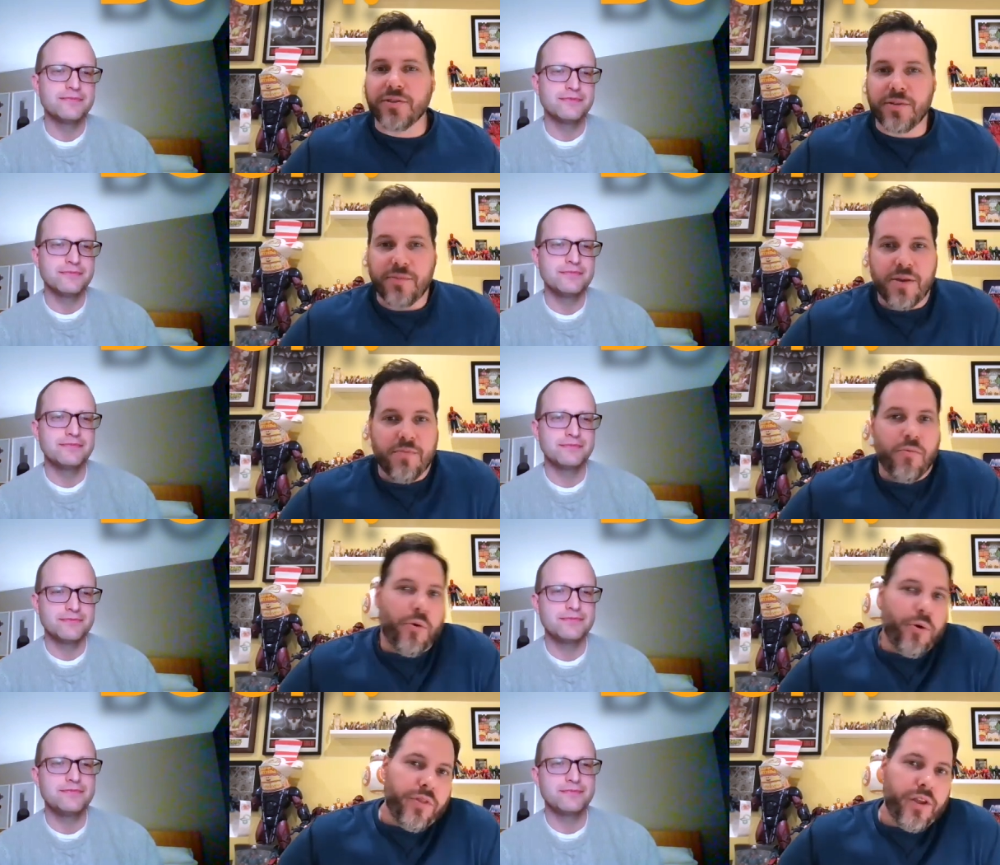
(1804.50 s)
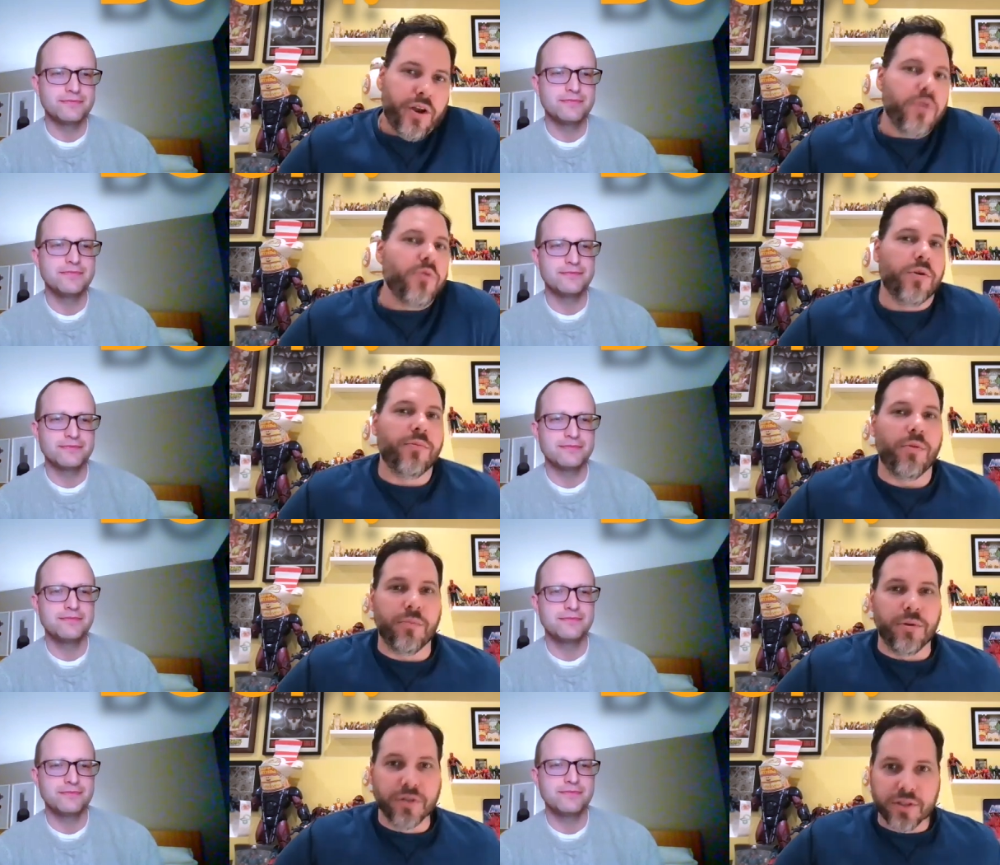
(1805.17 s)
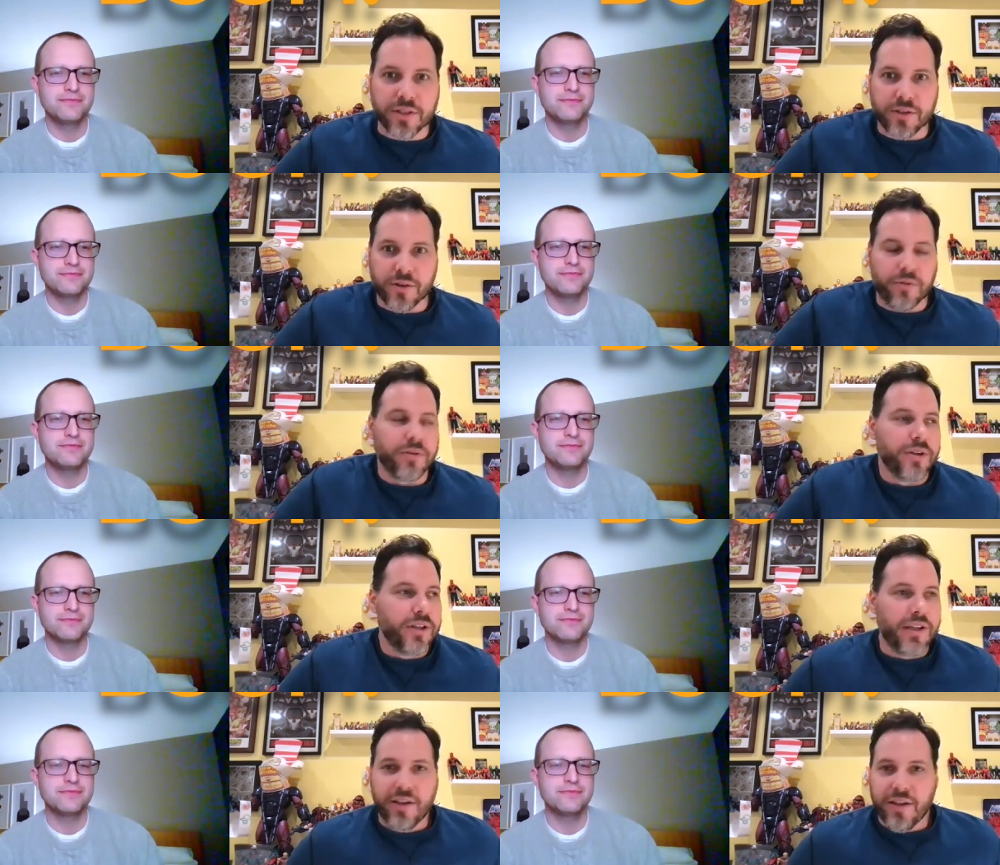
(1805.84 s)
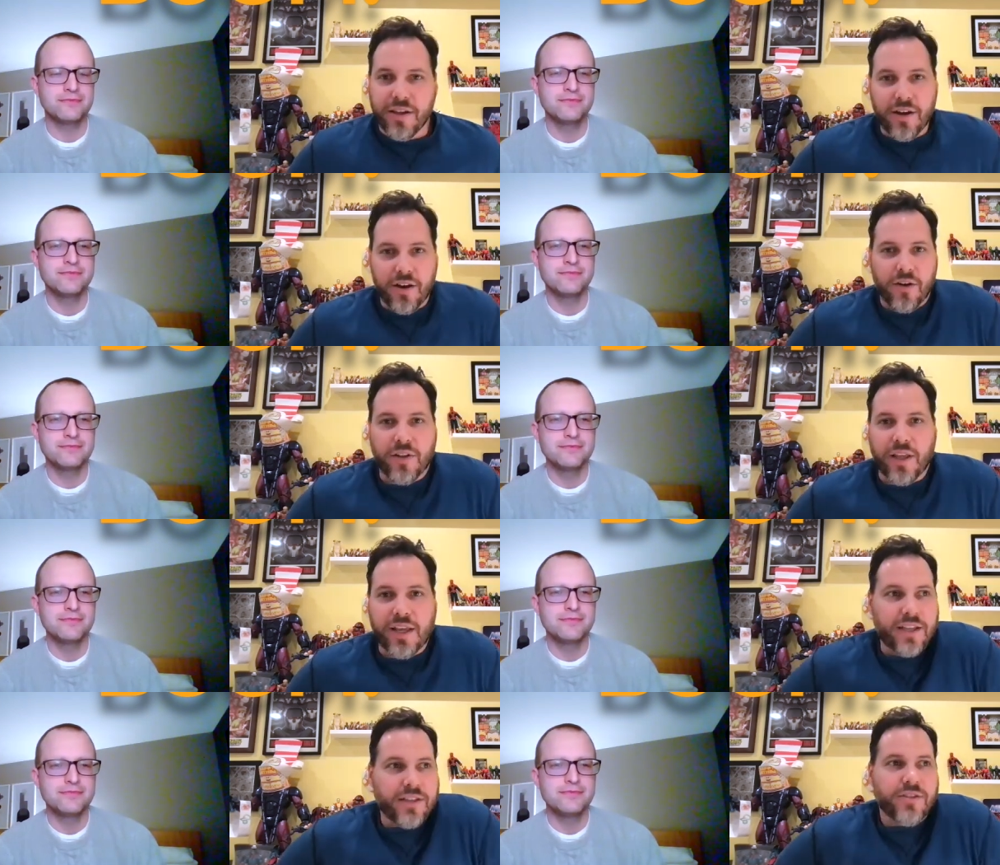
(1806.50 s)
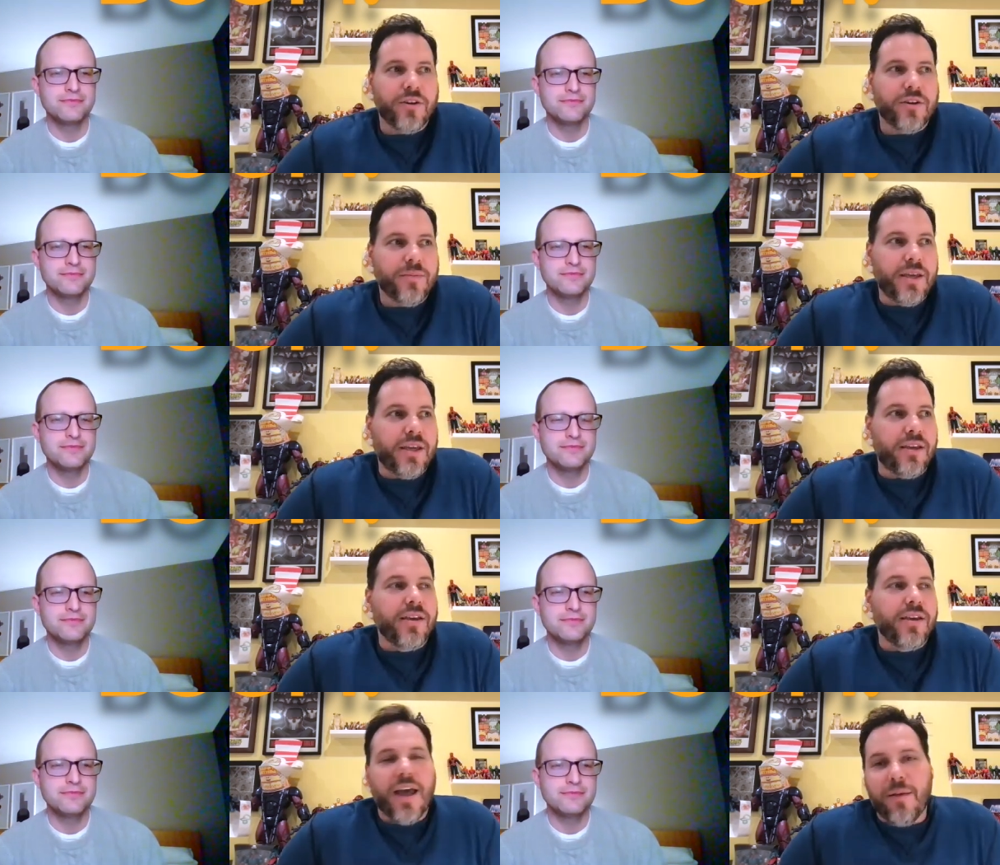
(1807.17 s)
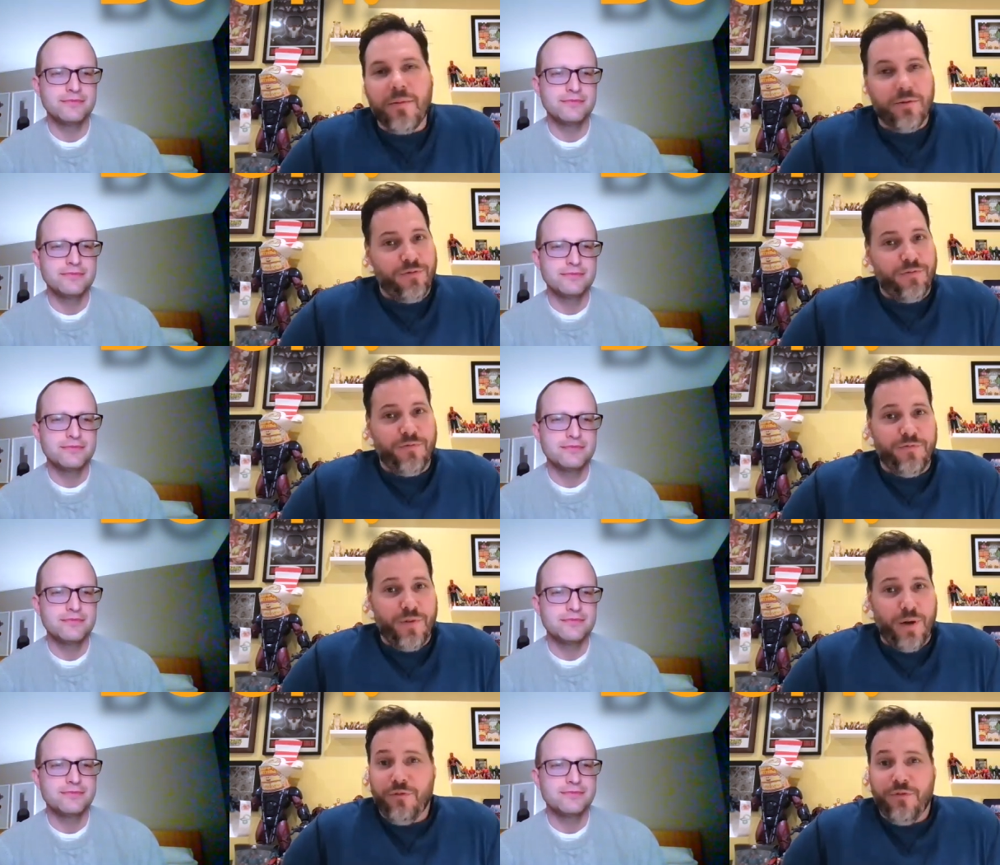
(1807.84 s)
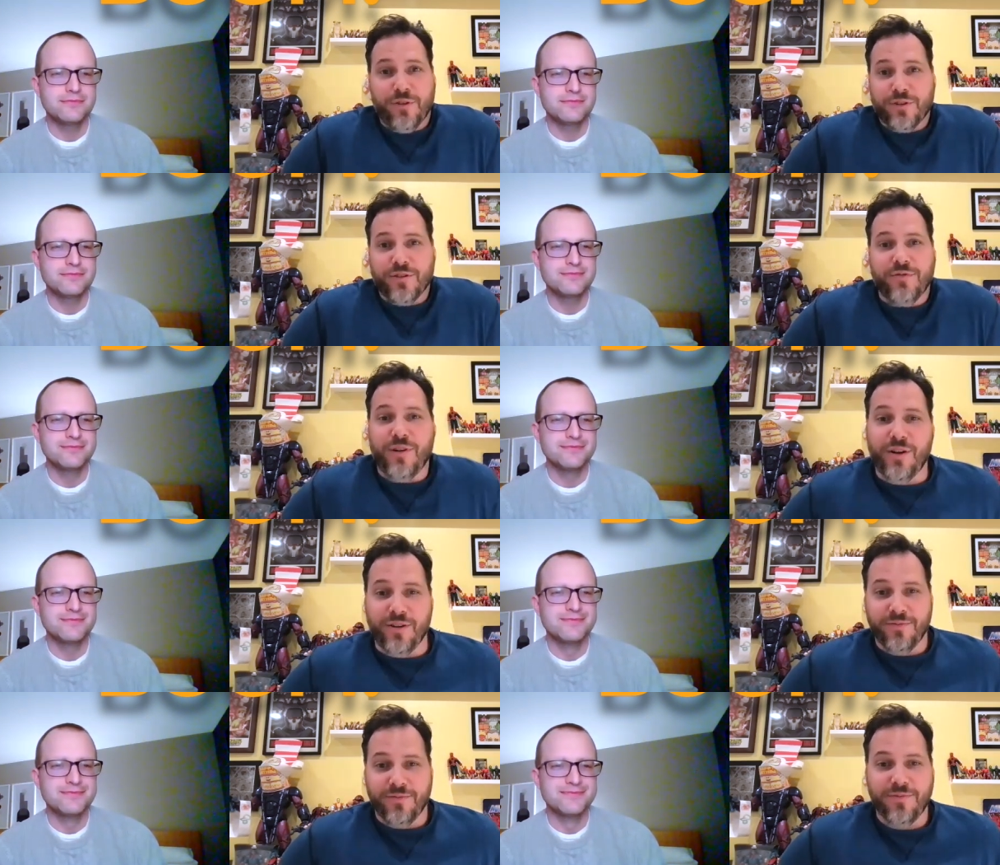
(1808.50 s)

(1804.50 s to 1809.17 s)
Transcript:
Speaker 1: to me more than a normal musical. You know, like it took me. I mean, f- uh, first of all,